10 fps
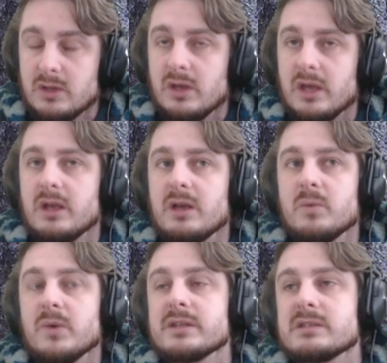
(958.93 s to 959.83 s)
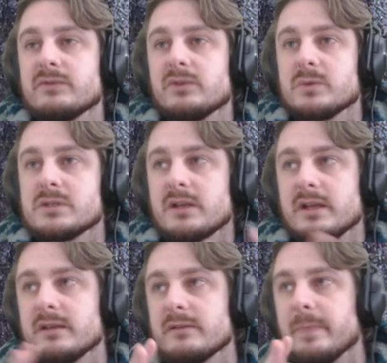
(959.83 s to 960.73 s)
Whereas if it was
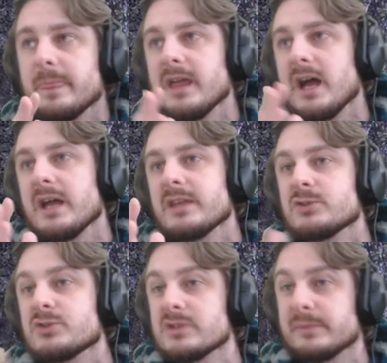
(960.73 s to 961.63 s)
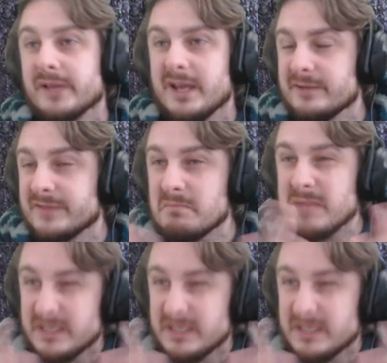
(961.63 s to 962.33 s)
like you choose a player and if they meet a